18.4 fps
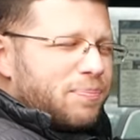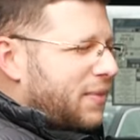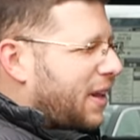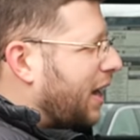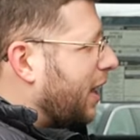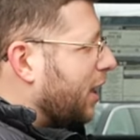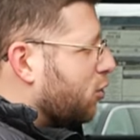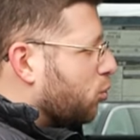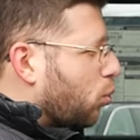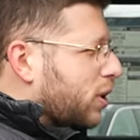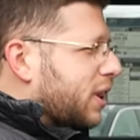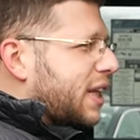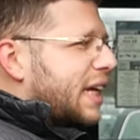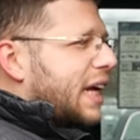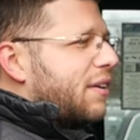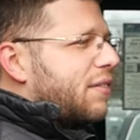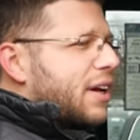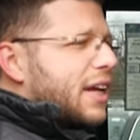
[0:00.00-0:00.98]
Now that's one
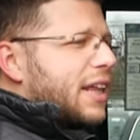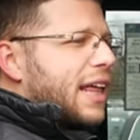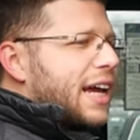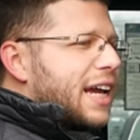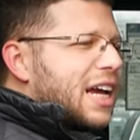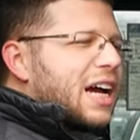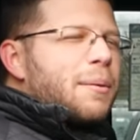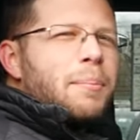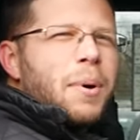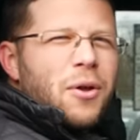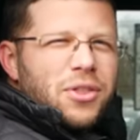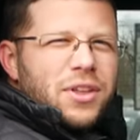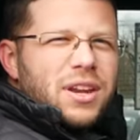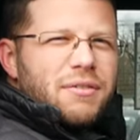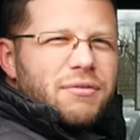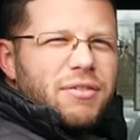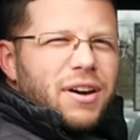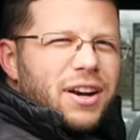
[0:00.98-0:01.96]
thing I really like about the
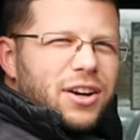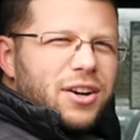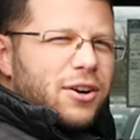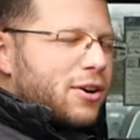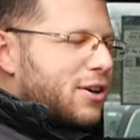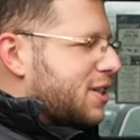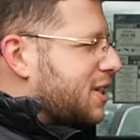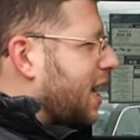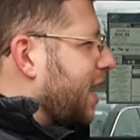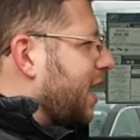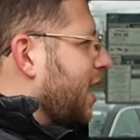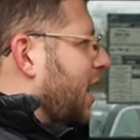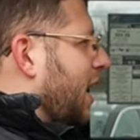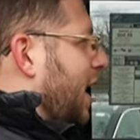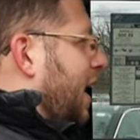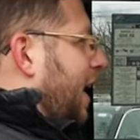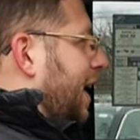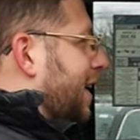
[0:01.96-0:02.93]
Defender is that
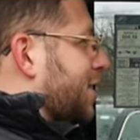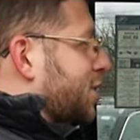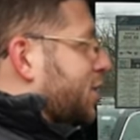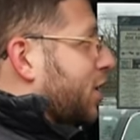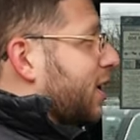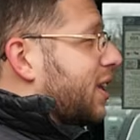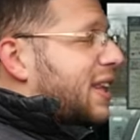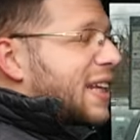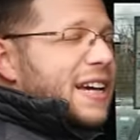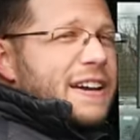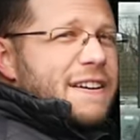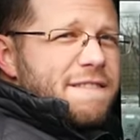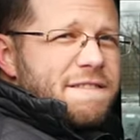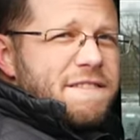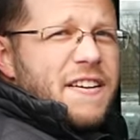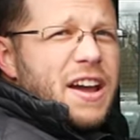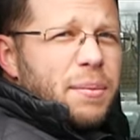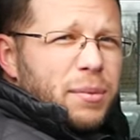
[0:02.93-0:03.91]
it's certainly
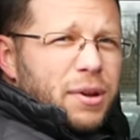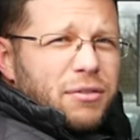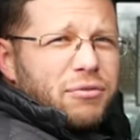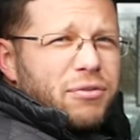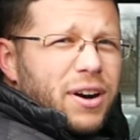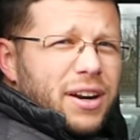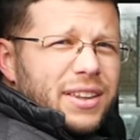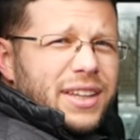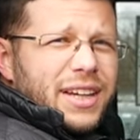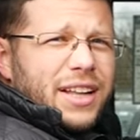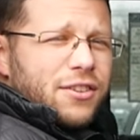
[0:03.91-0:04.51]
family friendly.